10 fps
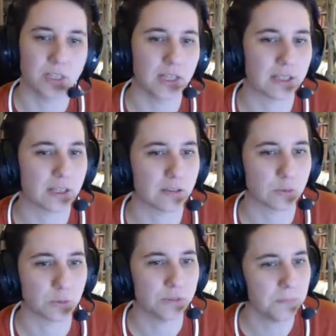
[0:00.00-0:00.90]
like the color
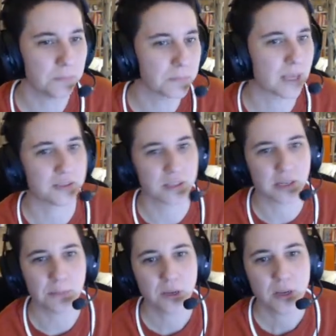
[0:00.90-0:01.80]
blue, hence the
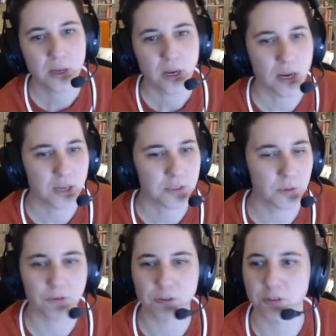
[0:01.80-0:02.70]
name. It's a
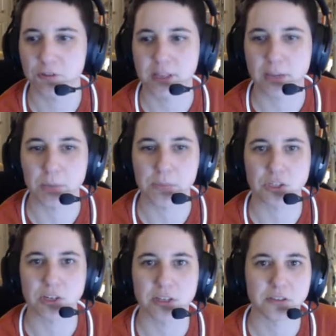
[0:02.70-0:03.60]
reference to a They Might Be
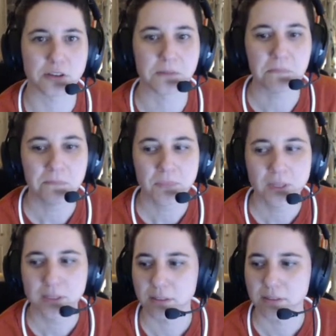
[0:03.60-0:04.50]
Giants song.
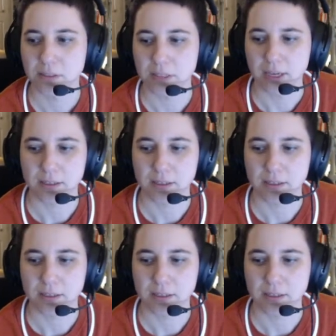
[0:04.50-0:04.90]
So yeah,